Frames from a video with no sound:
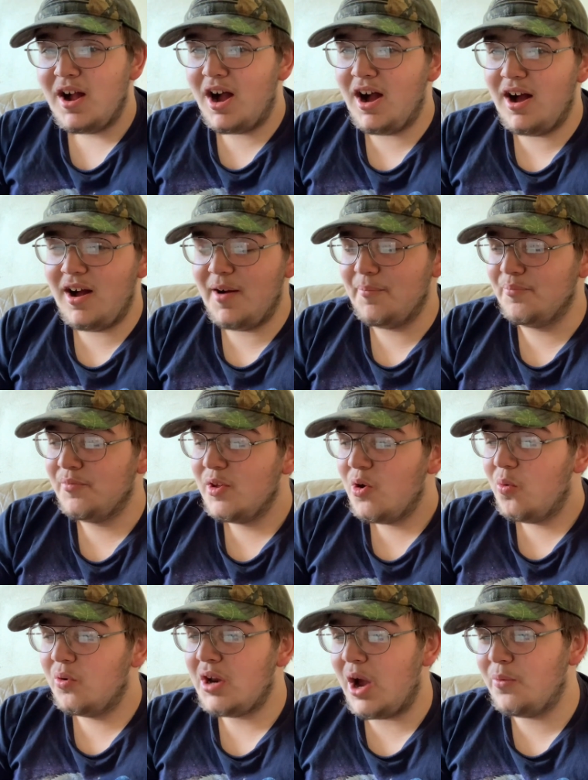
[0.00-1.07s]
Um,
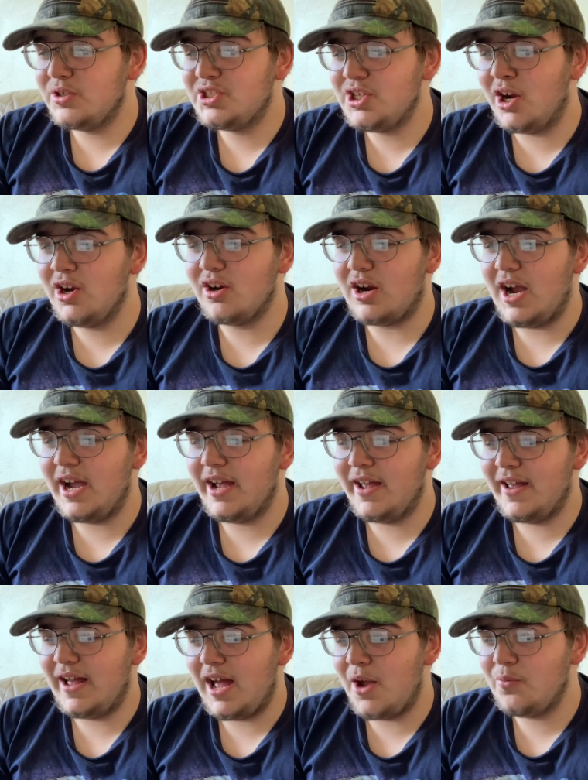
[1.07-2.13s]
when I was younger,
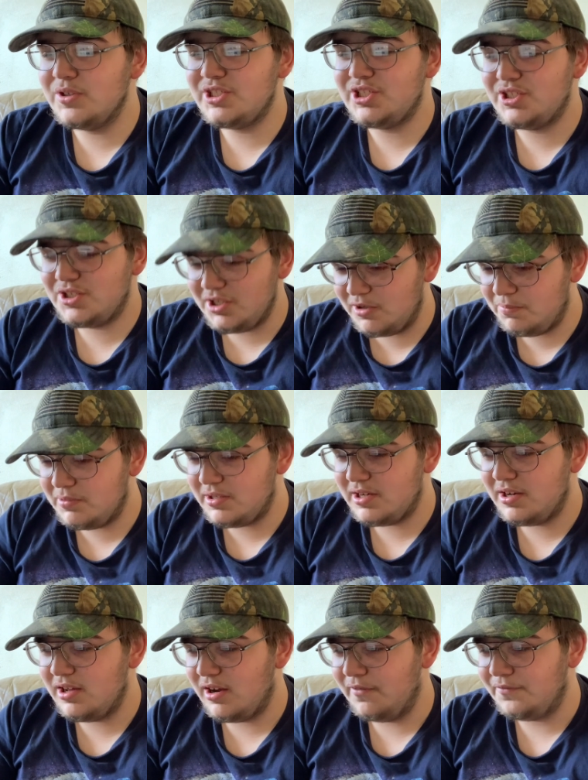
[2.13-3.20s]
I, I was stupid
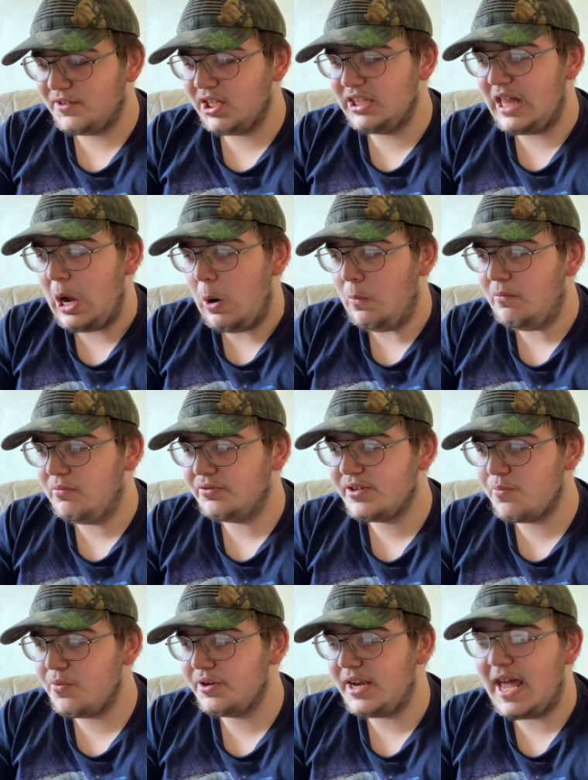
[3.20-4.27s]
enough to allow
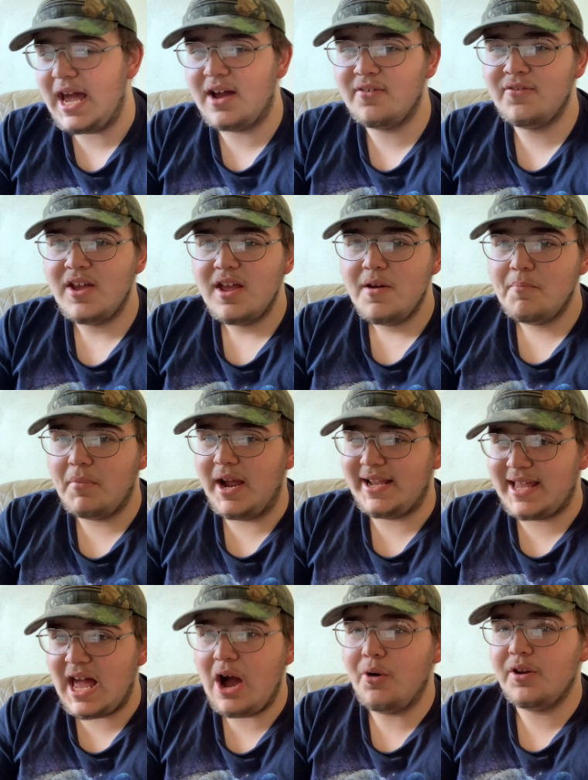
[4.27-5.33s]
someone to have my
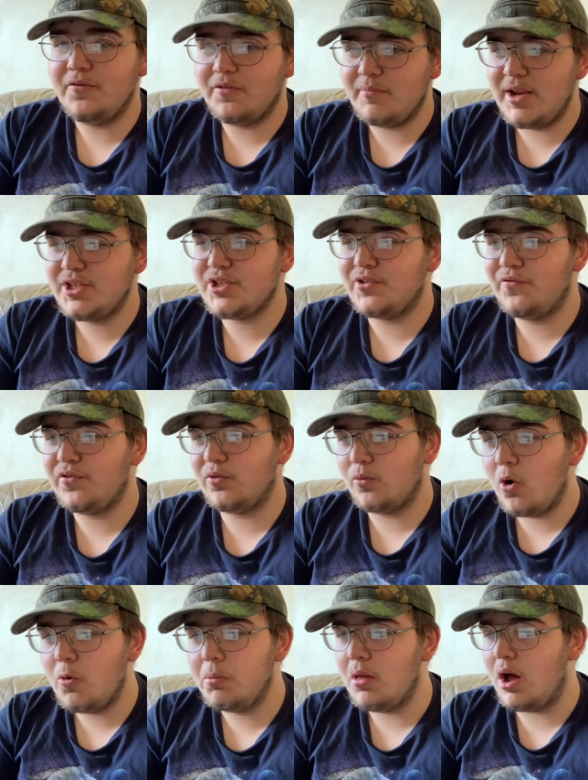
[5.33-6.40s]
account information for
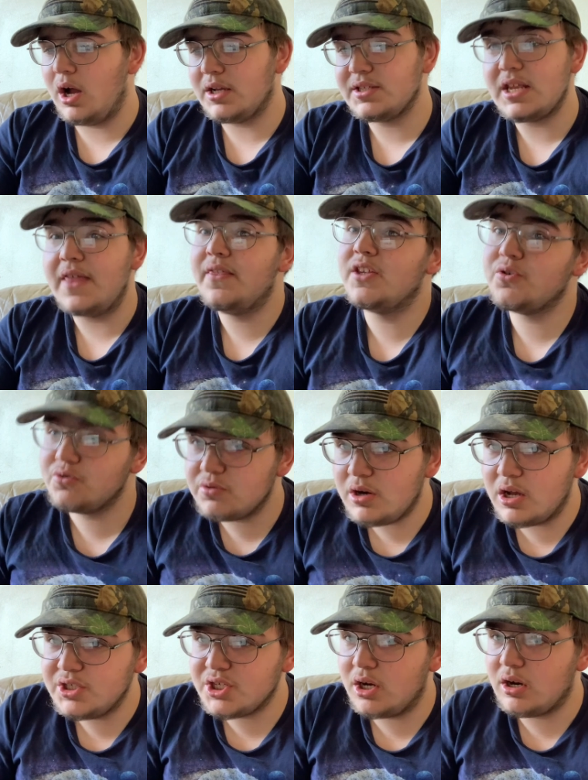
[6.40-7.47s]
Roblox. And this was when
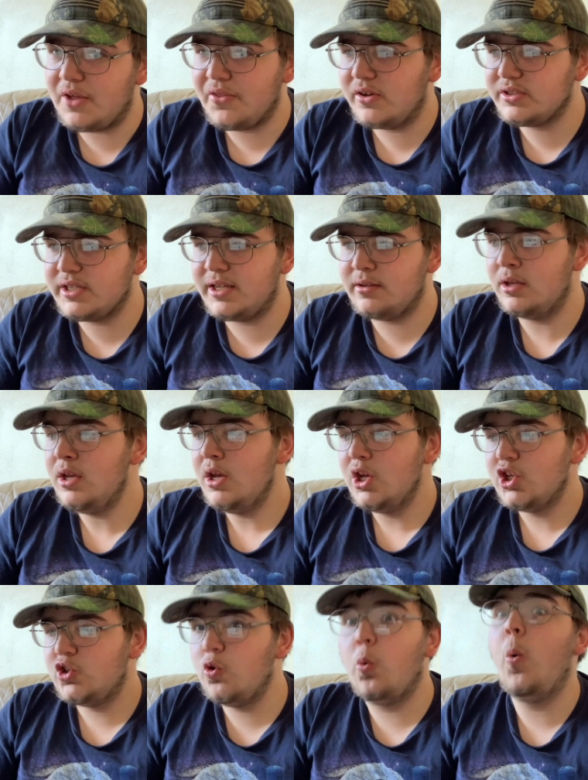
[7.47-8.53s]
I was younger. I think I was like
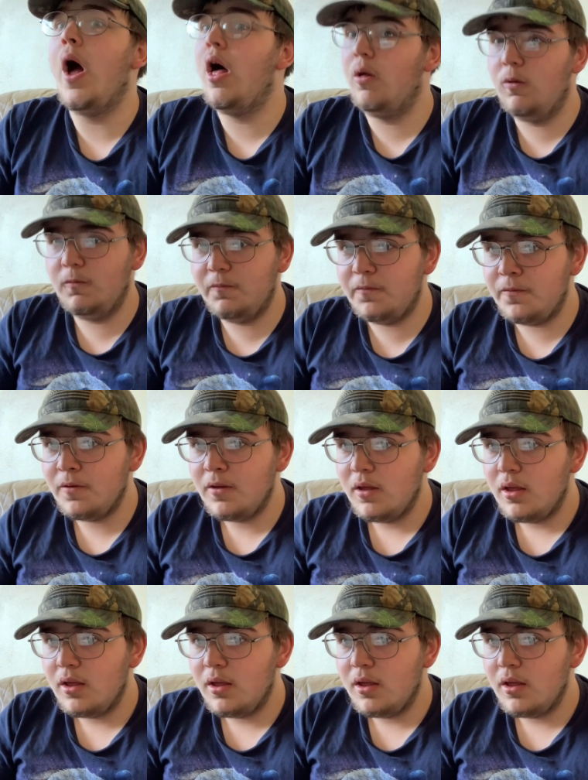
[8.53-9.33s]
12.